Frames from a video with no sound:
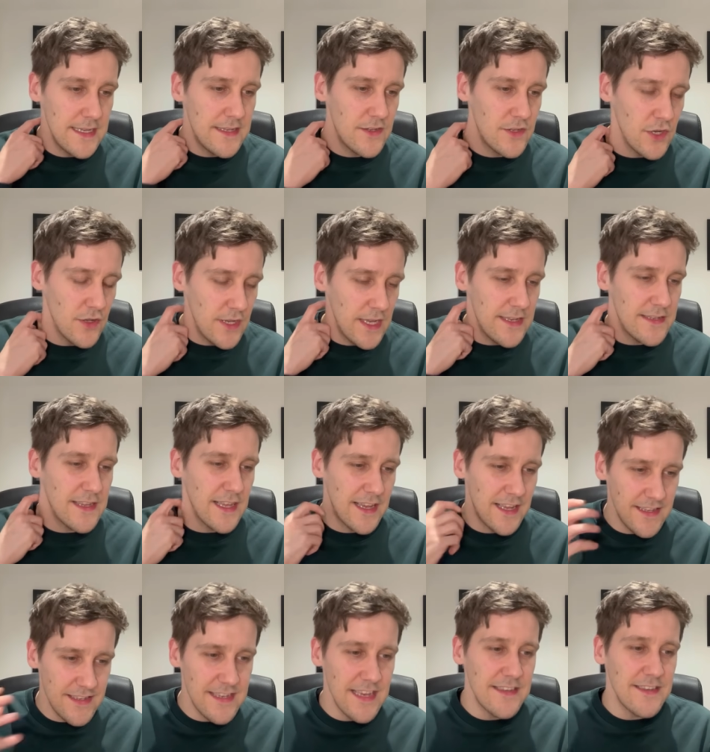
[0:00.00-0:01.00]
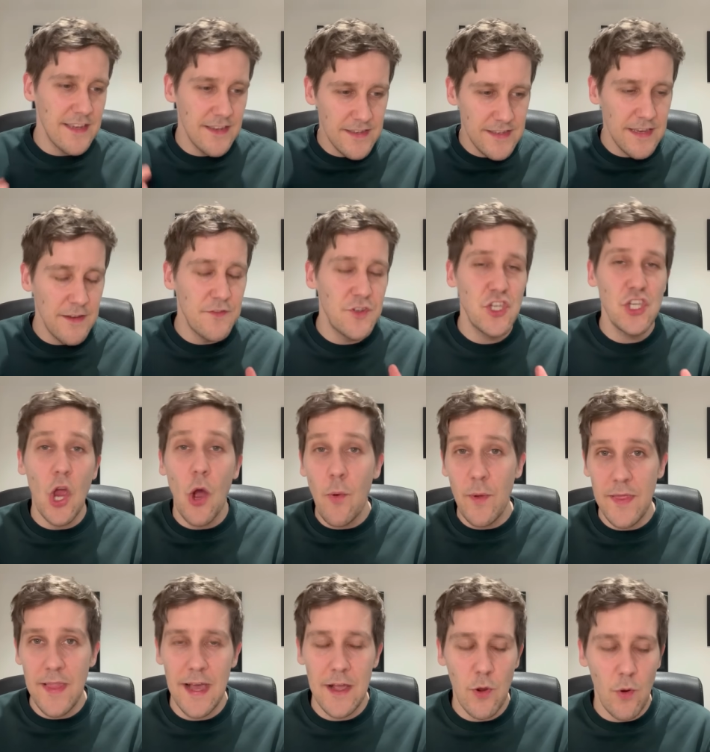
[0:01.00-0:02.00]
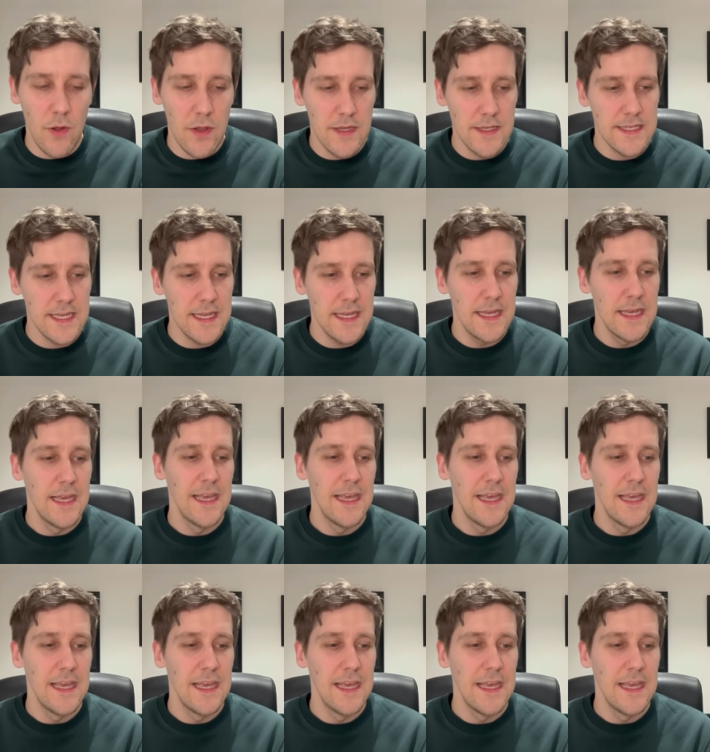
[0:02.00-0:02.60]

It's the consistency of showing that quality.